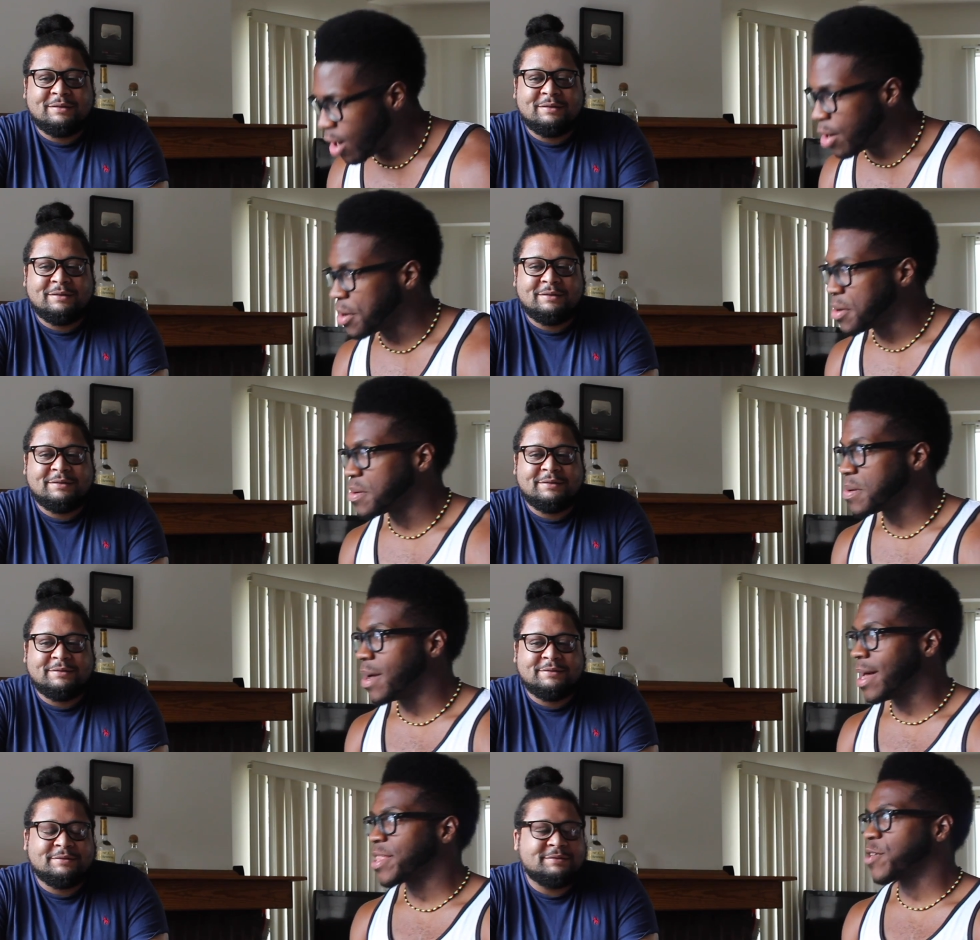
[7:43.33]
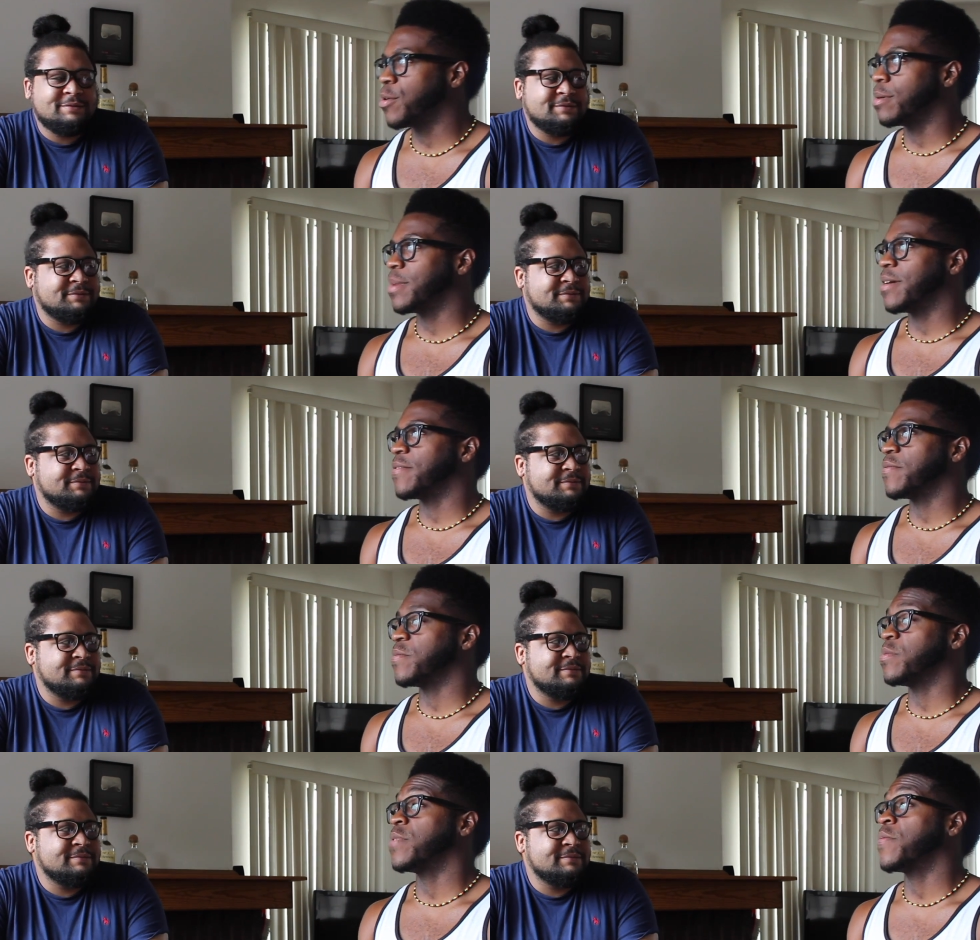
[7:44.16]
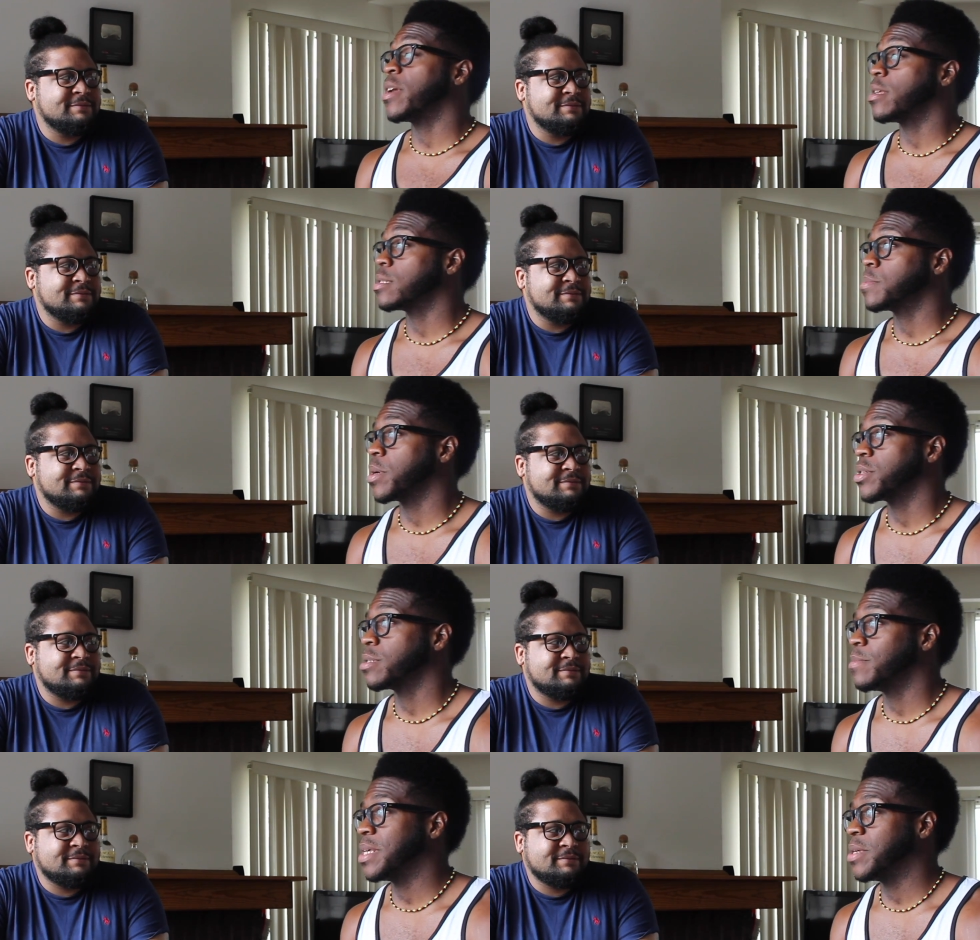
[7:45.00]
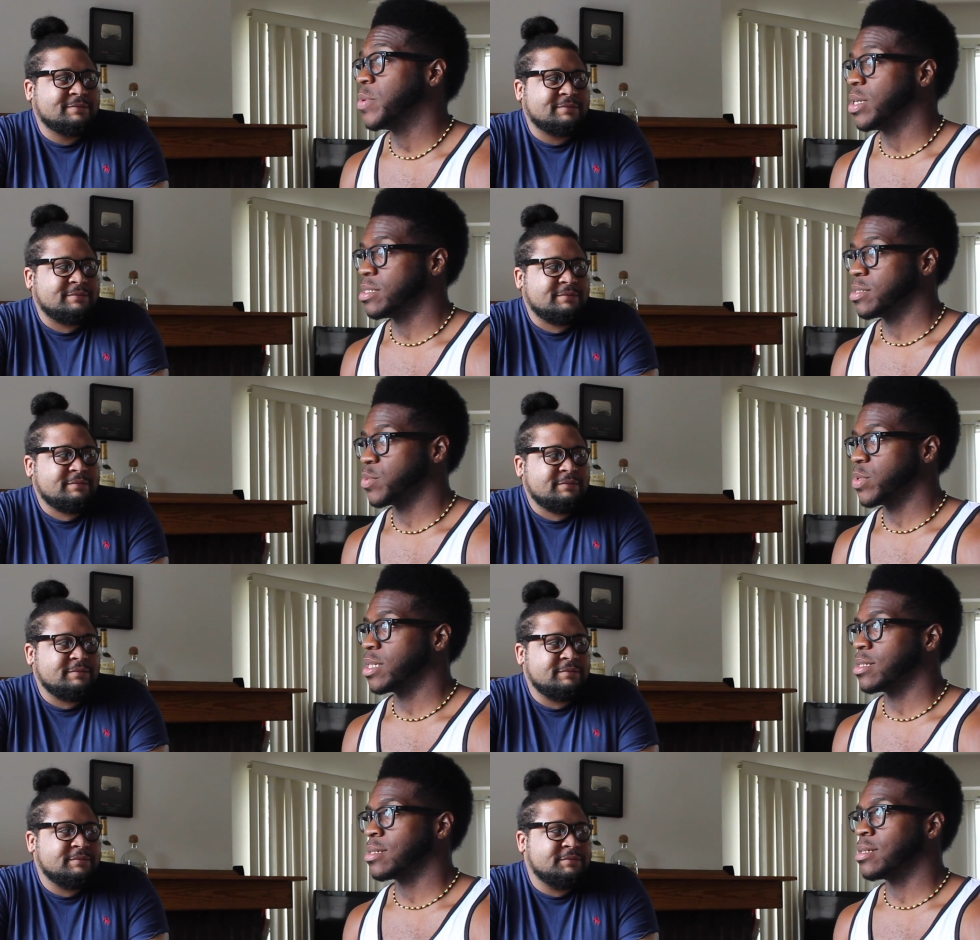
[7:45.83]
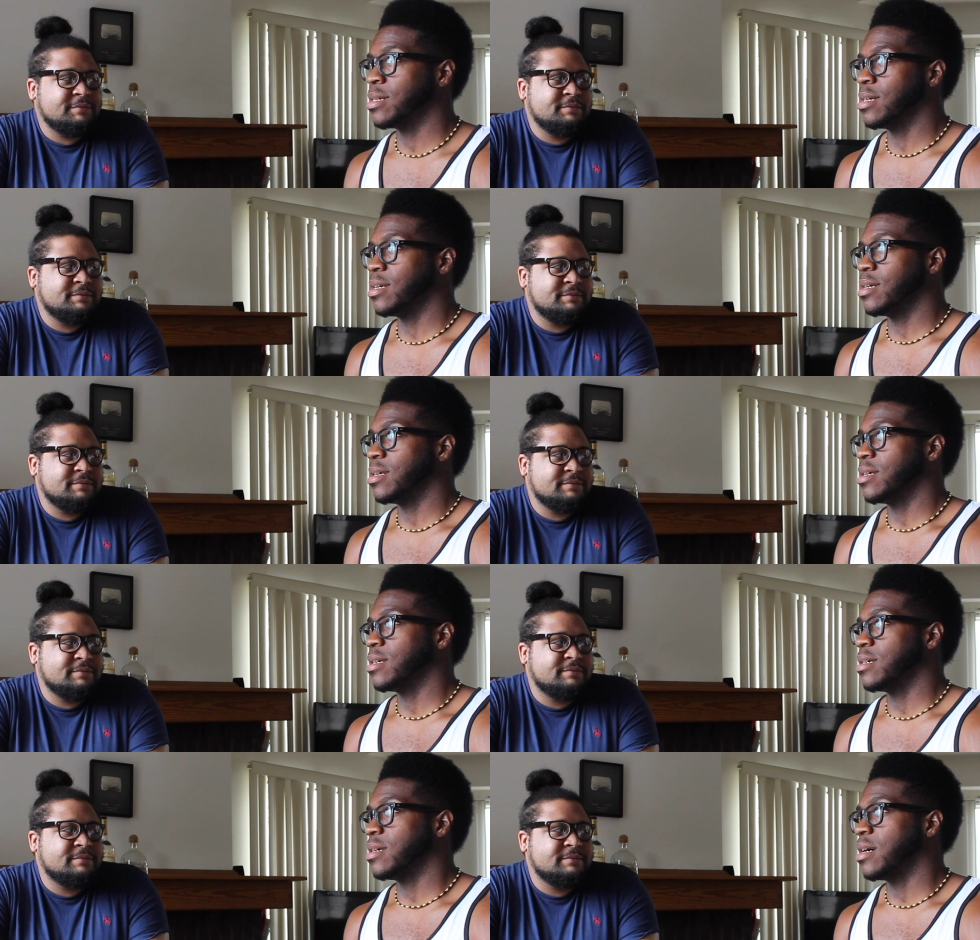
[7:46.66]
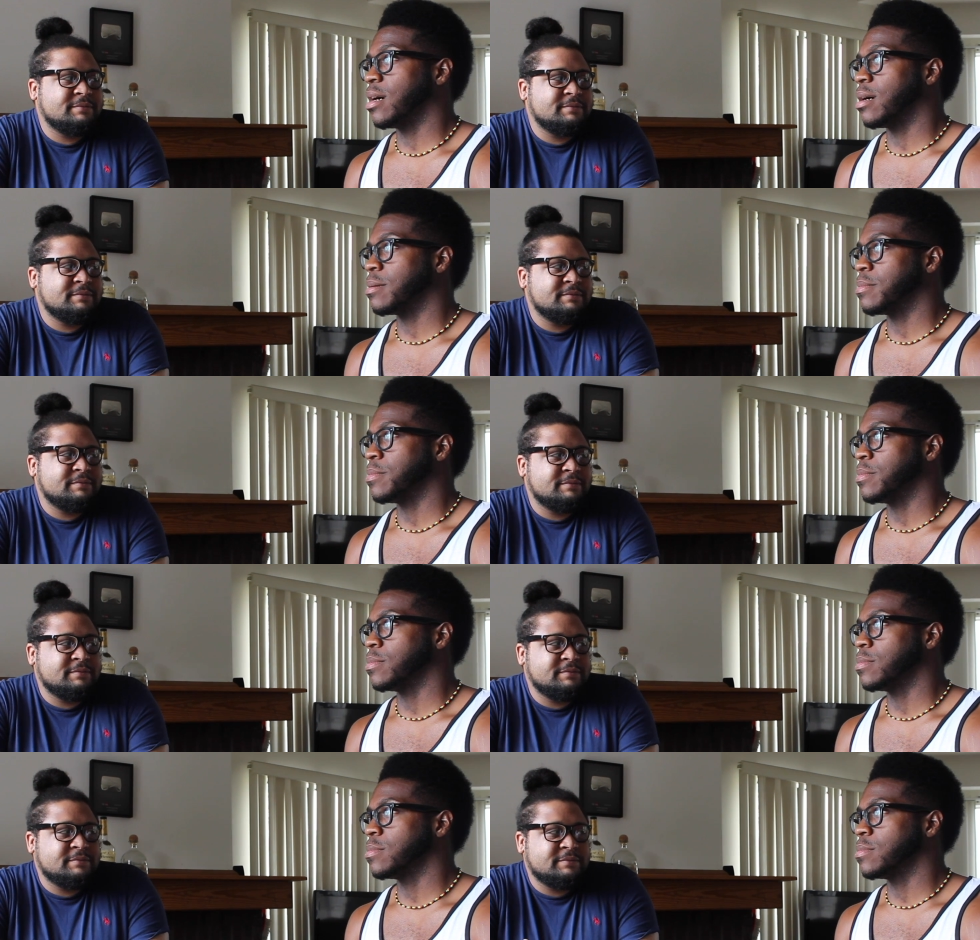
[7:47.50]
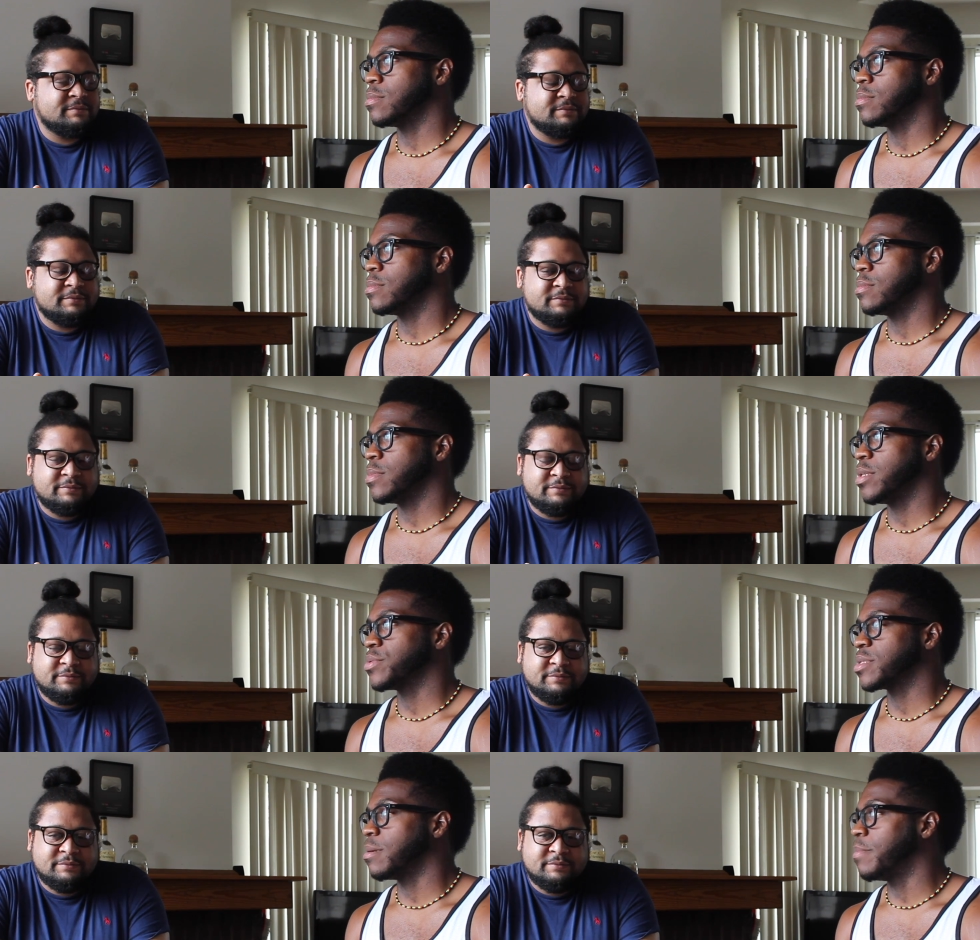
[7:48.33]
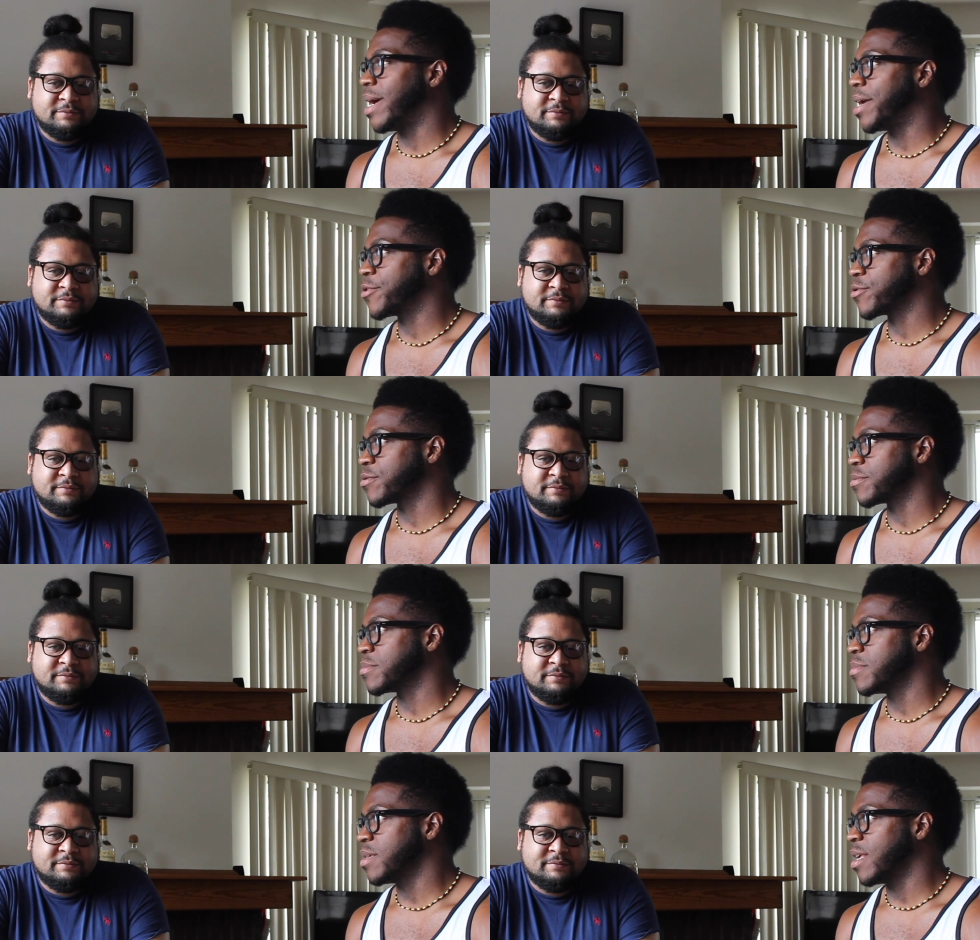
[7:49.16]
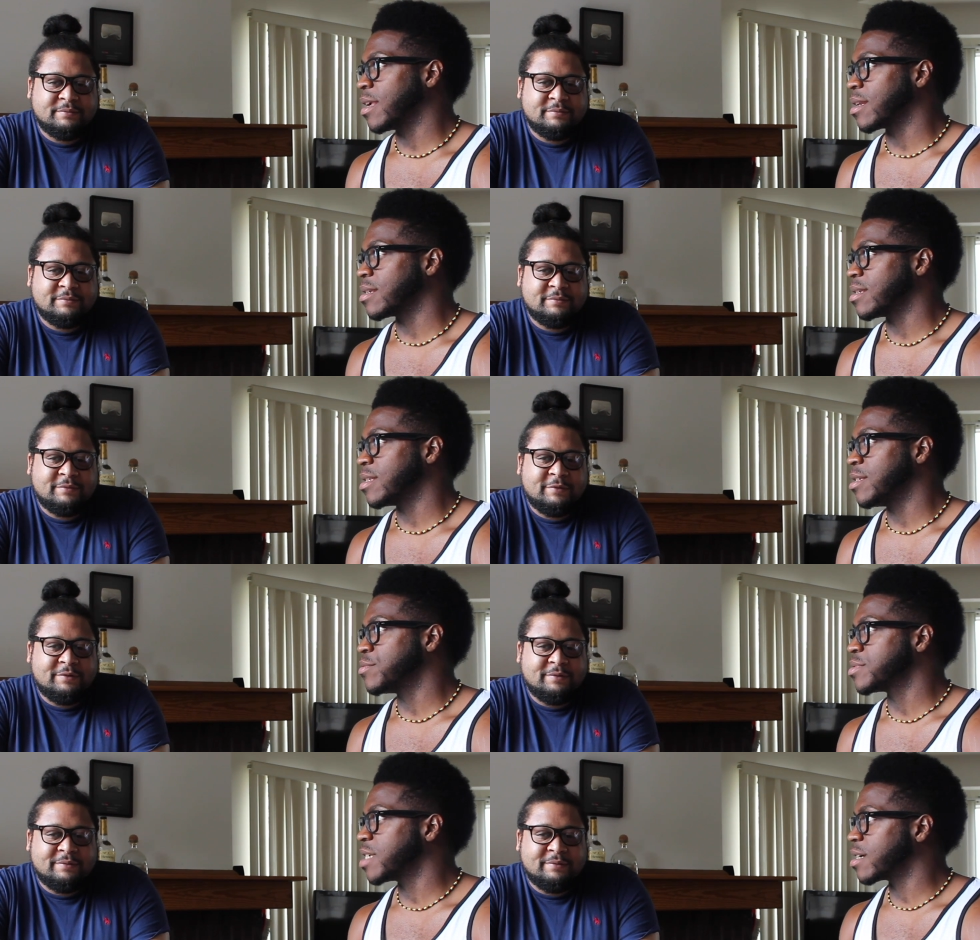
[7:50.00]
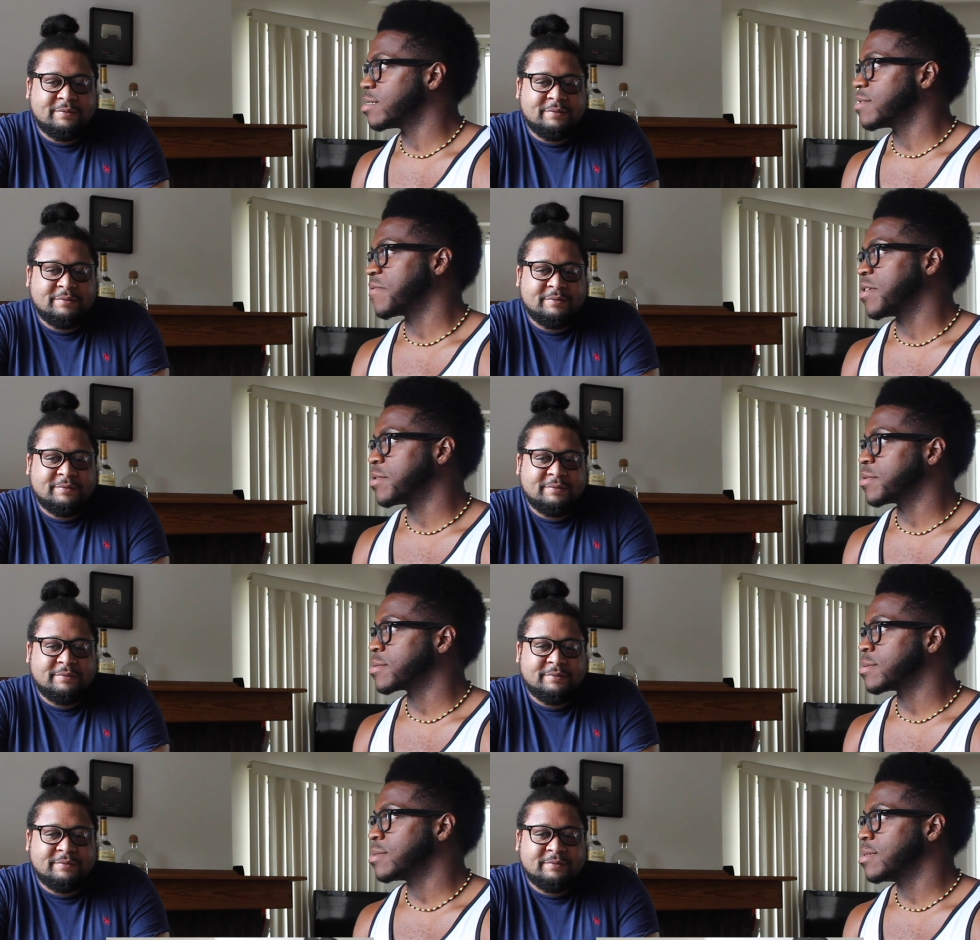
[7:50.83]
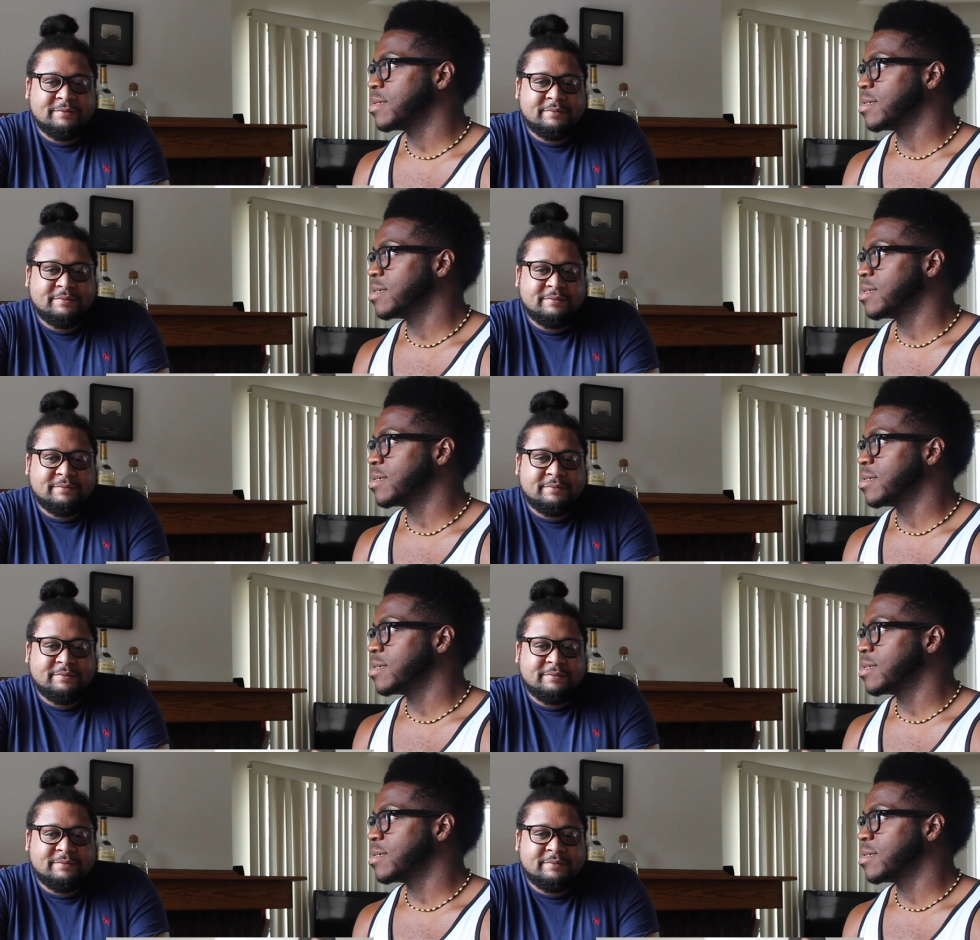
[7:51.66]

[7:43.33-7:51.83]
Speaker 1: oh, I think one of my funniest part to me was when um, he was in the bathroom and he was checking his phone,